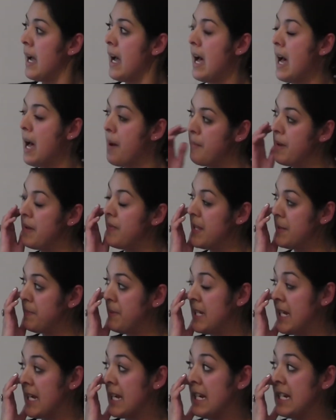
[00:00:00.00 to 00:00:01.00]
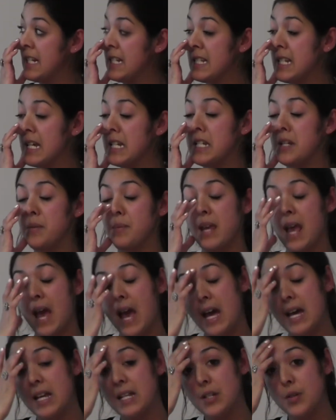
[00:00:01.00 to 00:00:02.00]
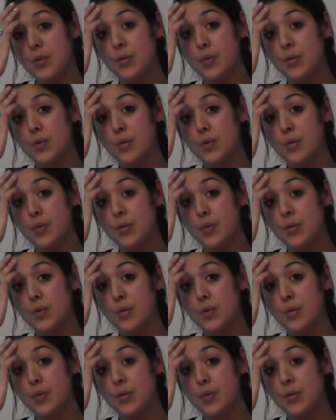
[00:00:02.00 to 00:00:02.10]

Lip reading: In this particular study, we had